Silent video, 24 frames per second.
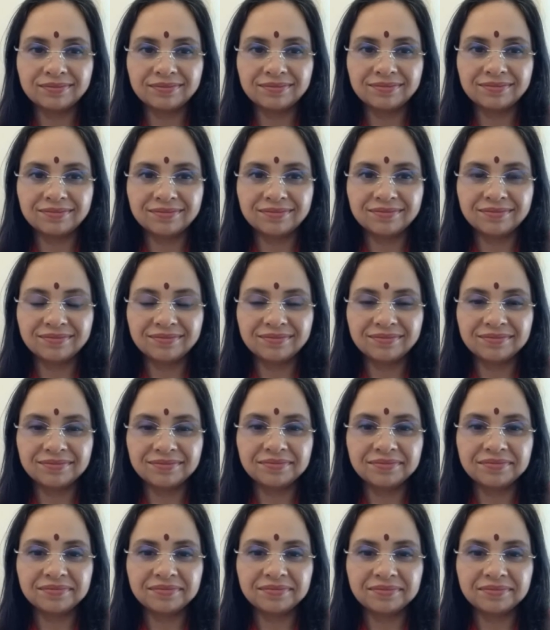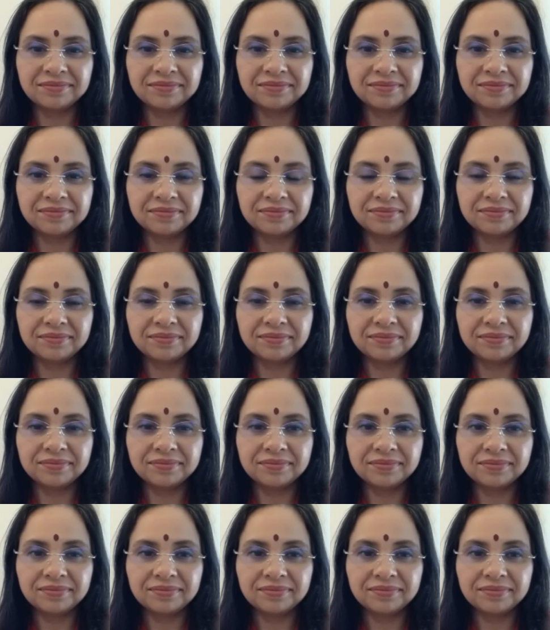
Nothing is said.